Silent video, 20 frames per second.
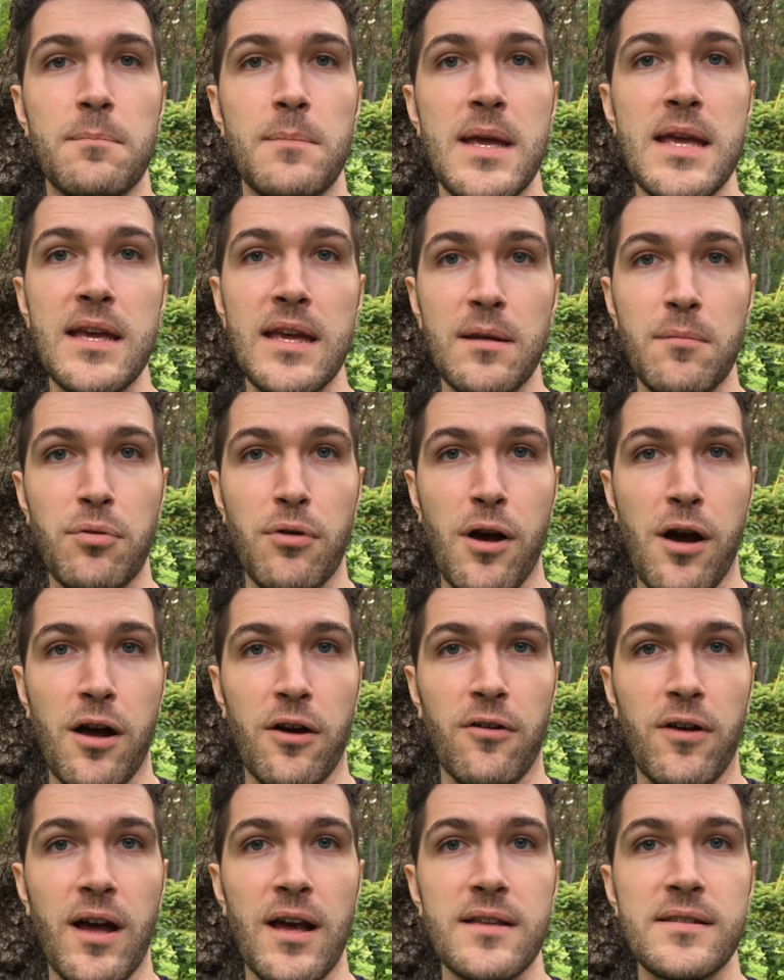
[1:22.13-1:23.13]
making
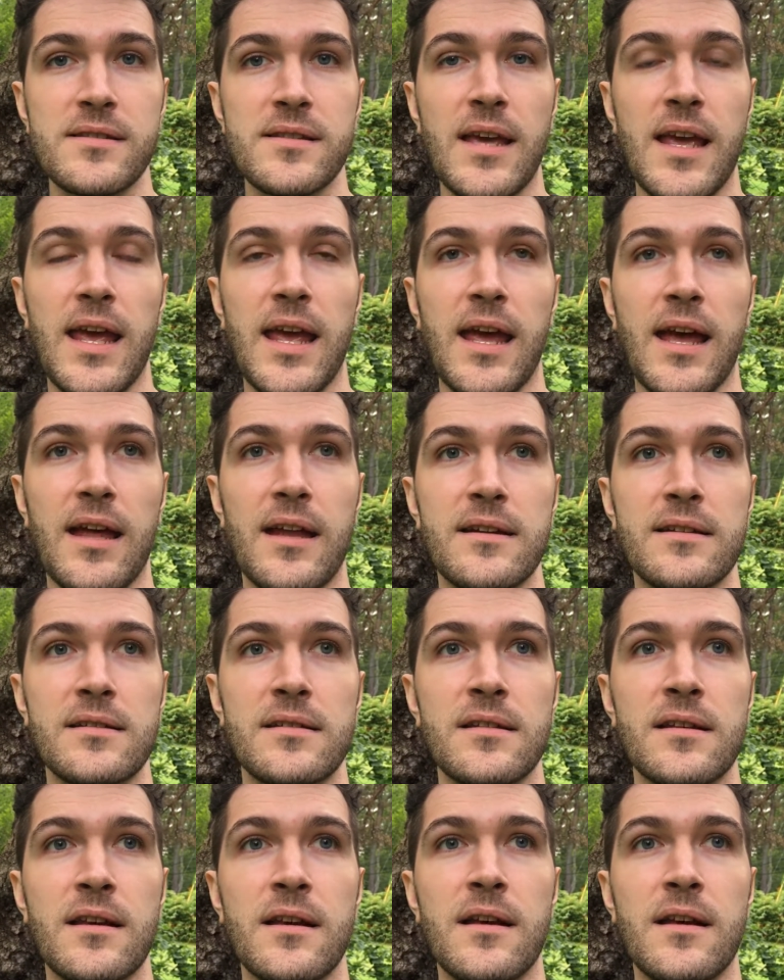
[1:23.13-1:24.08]
progress, and